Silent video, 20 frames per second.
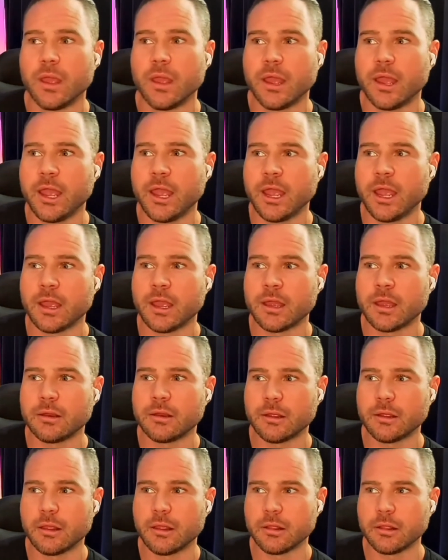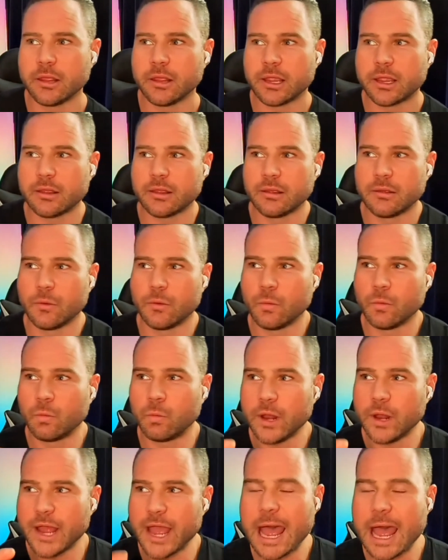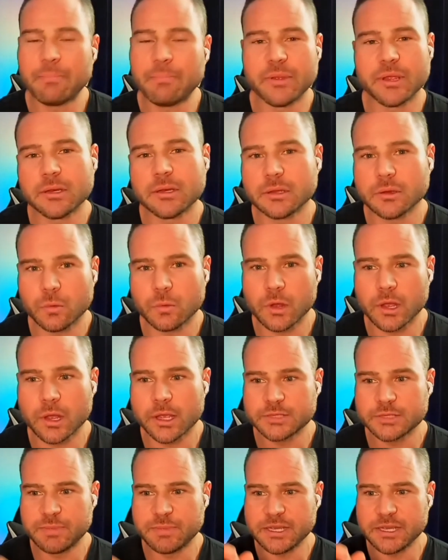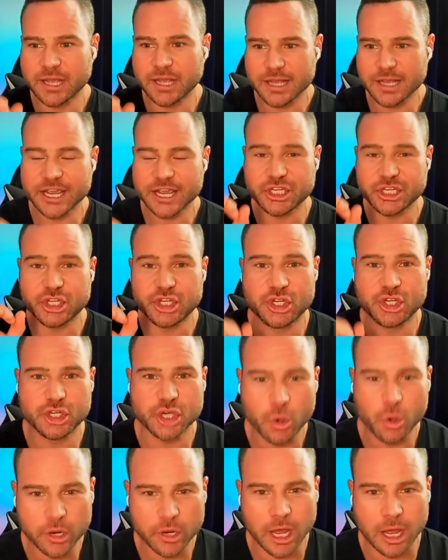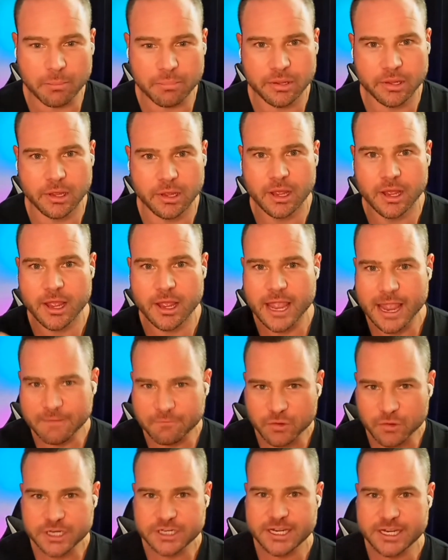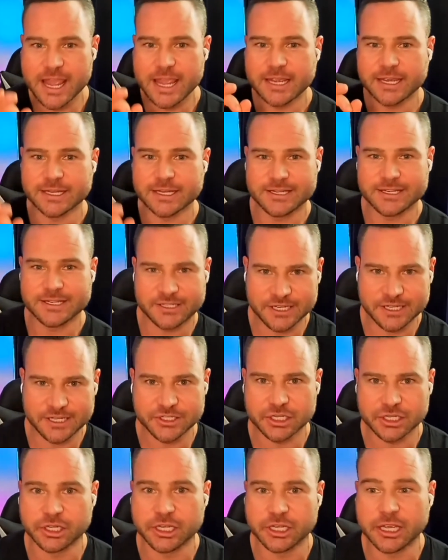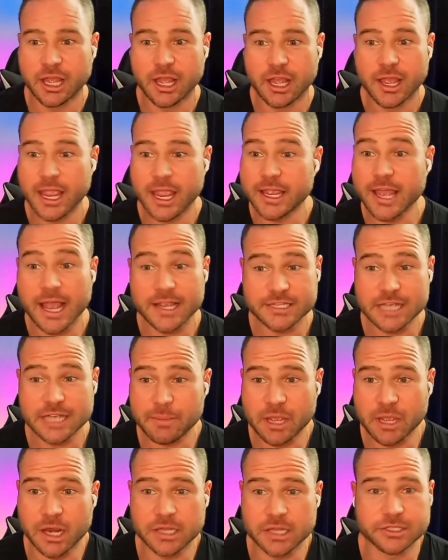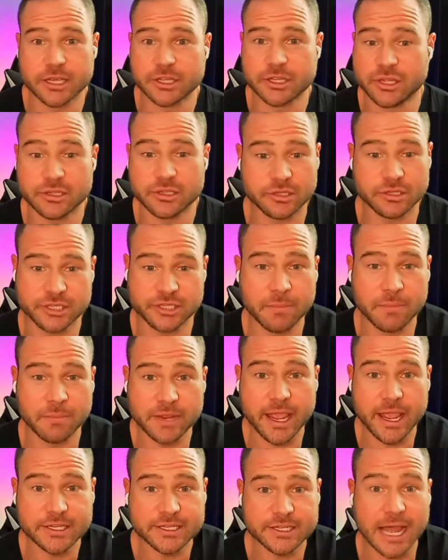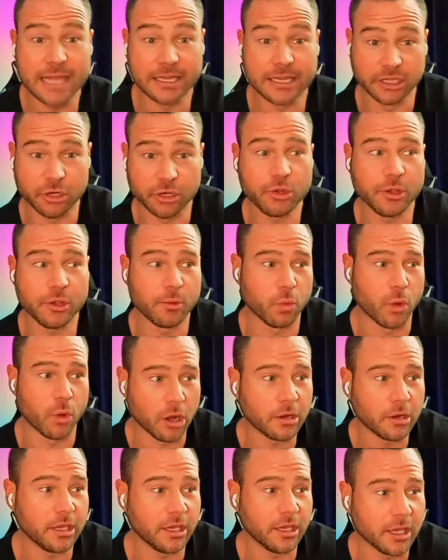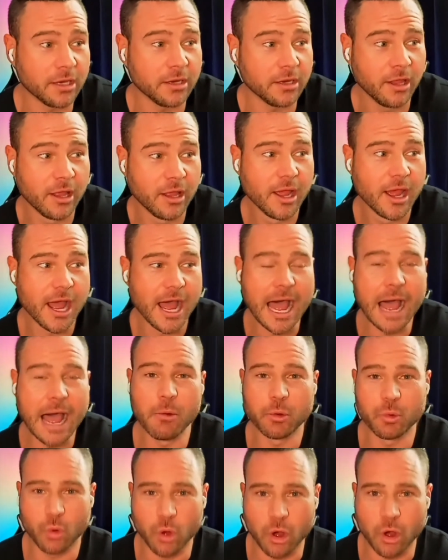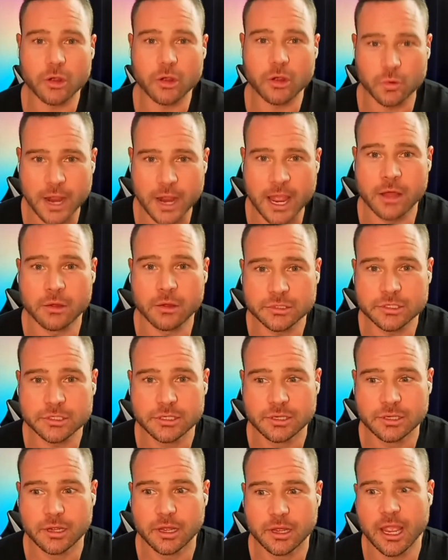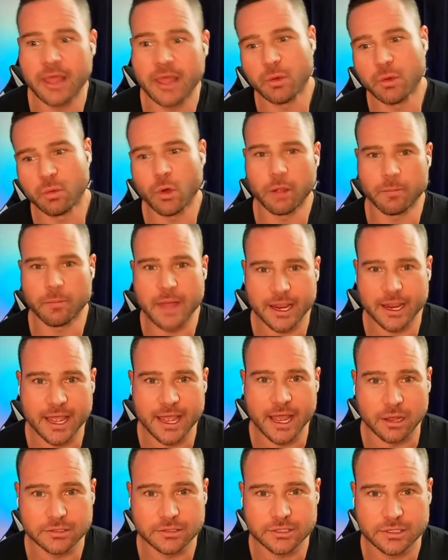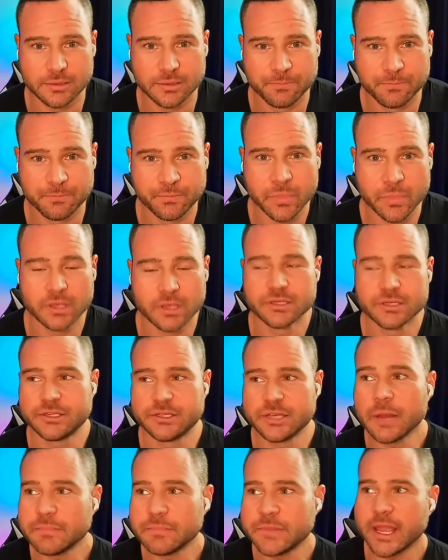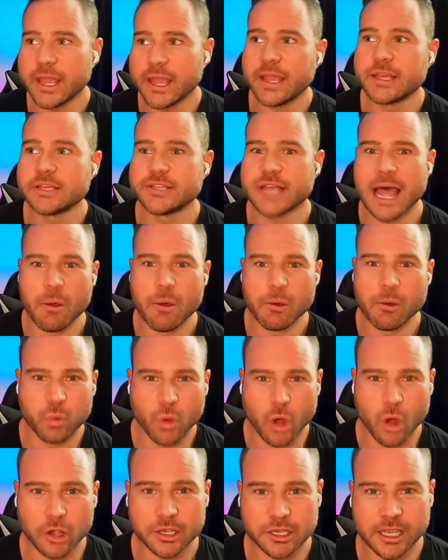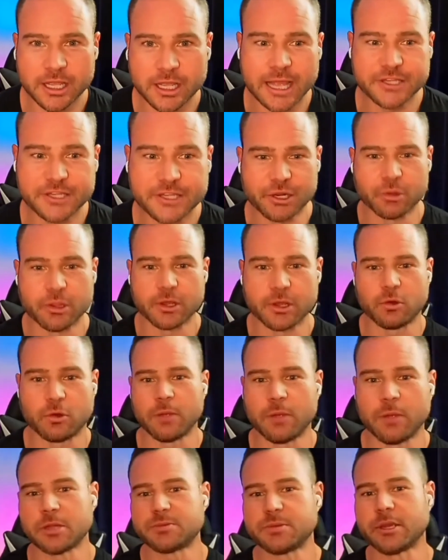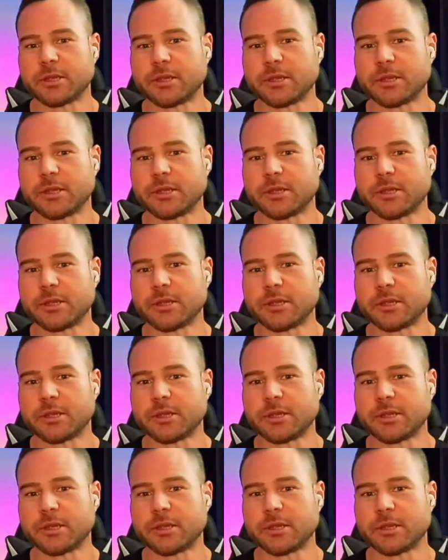And like what happened was, because I showed up every day consistently, and guys, I'll be honest, like some days I literally would walk in, I would walk around, and then walk back out. Some days I would walk in, I'd sit on the equipment, it's